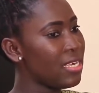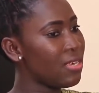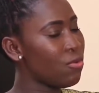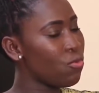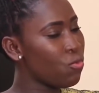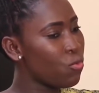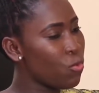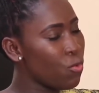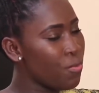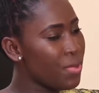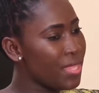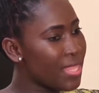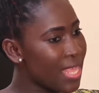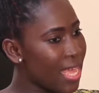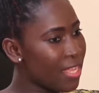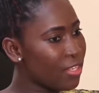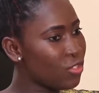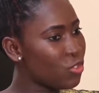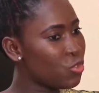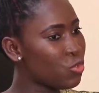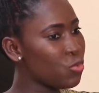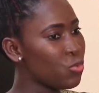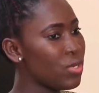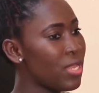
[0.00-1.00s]
will be
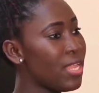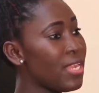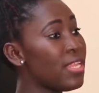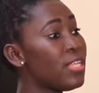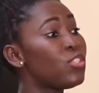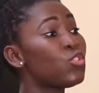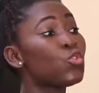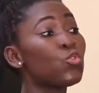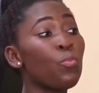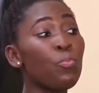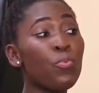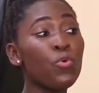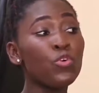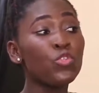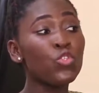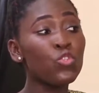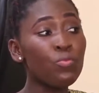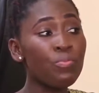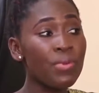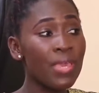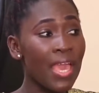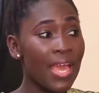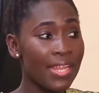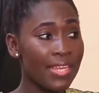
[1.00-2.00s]
done soon and it's supposed
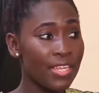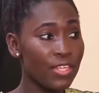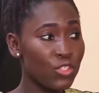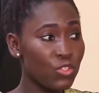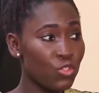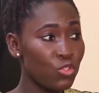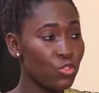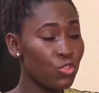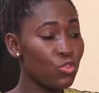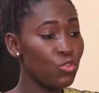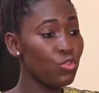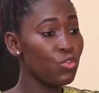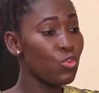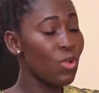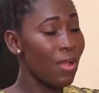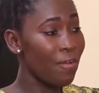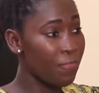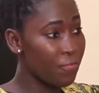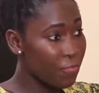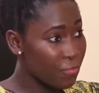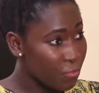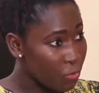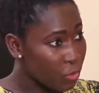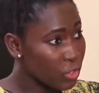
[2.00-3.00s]
to be handed to you, you
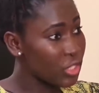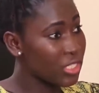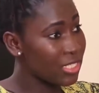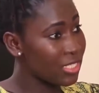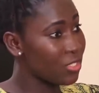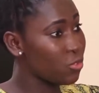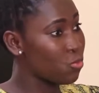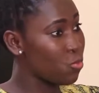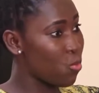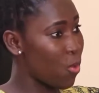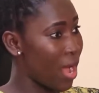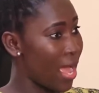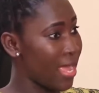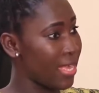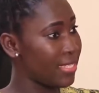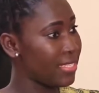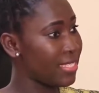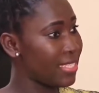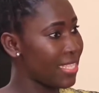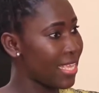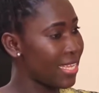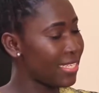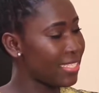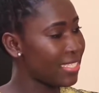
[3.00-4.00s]
have thought it
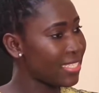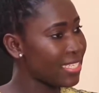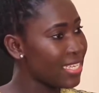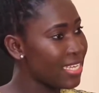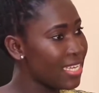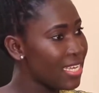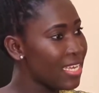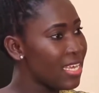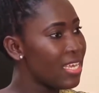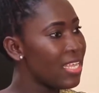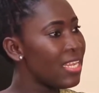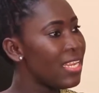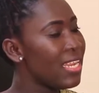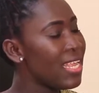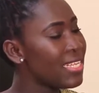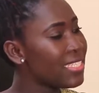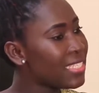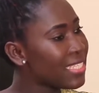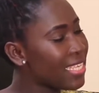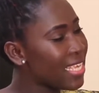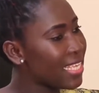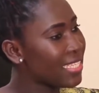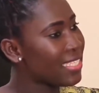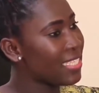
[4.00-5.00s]
wise that
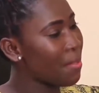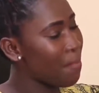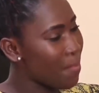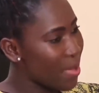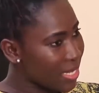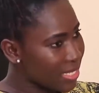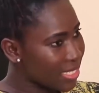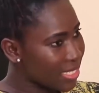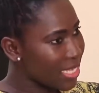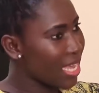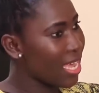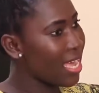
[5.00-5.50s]
let's get a better